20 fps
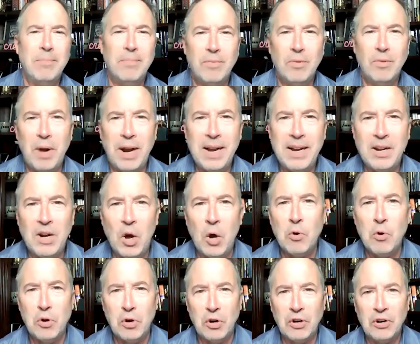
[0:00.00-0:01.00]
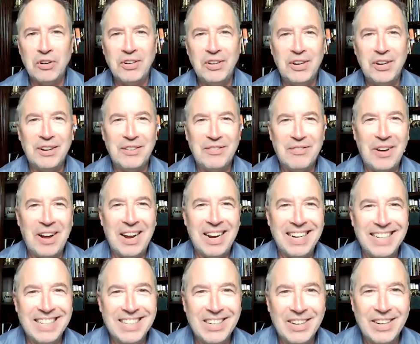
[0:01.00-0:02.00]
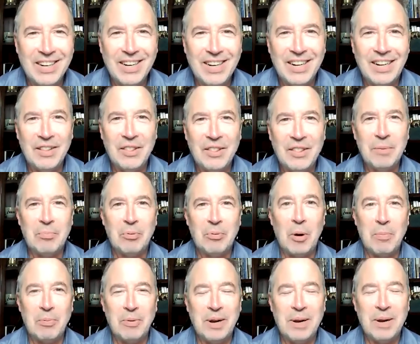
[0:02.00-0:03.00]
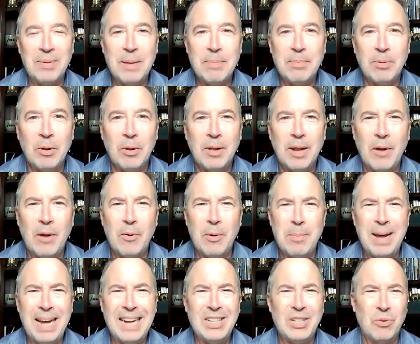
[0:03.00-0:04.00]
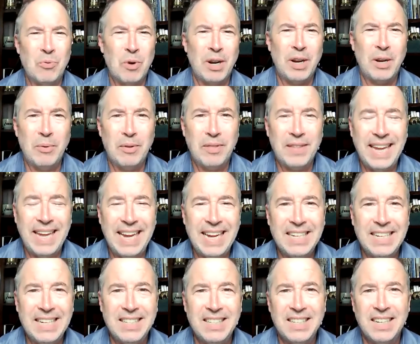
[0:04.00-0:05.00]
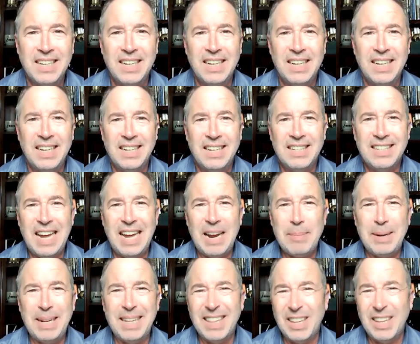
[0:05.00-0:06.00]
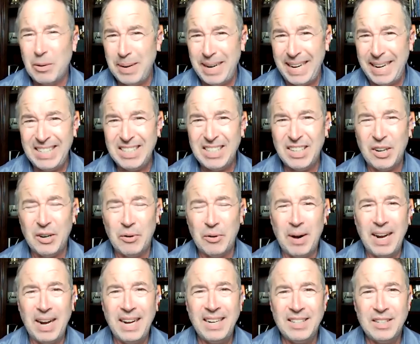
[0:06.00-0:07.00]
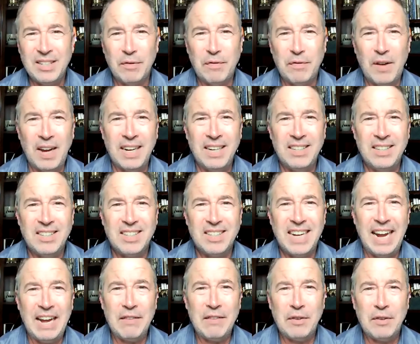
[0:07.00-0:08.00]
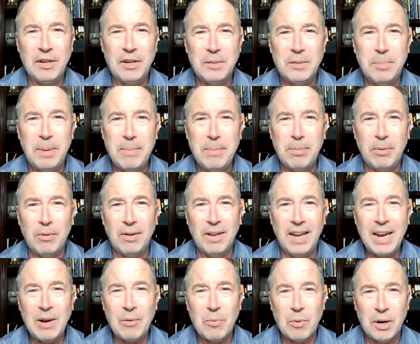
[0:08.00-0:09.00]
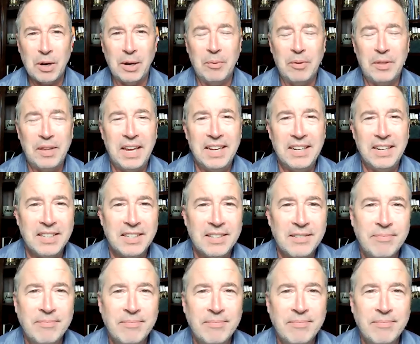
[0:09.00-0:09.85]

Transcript: great owner, you can find the appropriate people. And I would imagine working with kids, it's got to be a little bit easier, right, to find staff because people like working with kids.